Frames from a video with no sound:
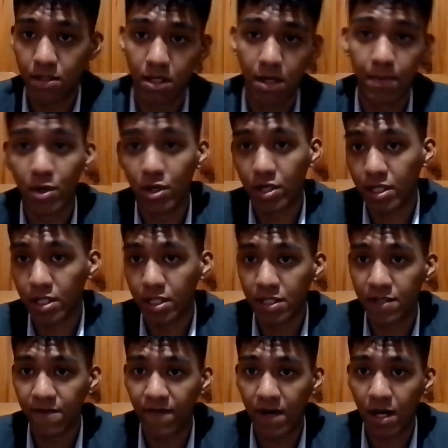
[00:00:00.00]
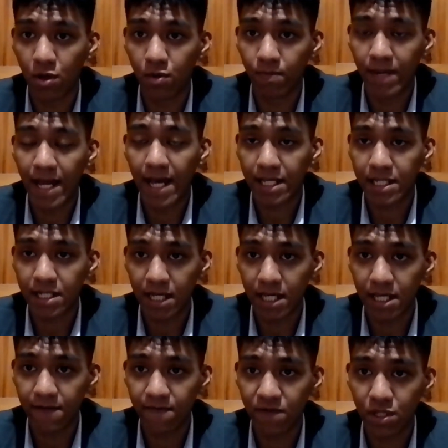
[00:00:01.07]
Americans found black
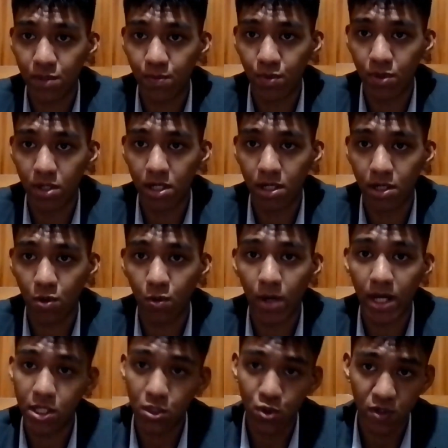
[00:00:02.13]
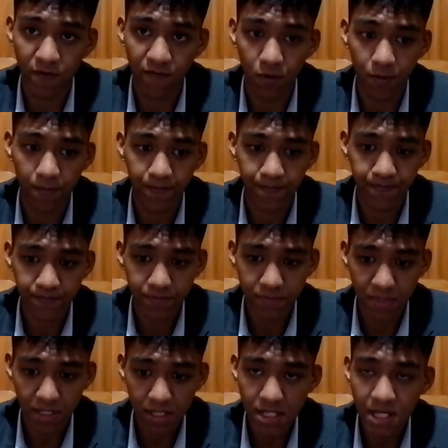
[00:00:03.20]
slaves quite useful,
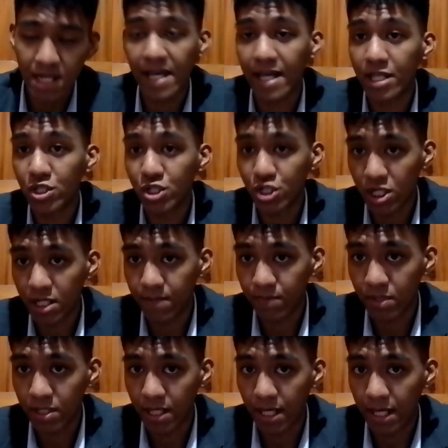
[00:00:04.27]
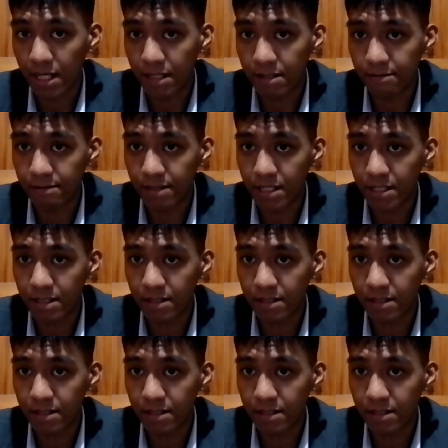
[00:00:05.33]
and cheap, and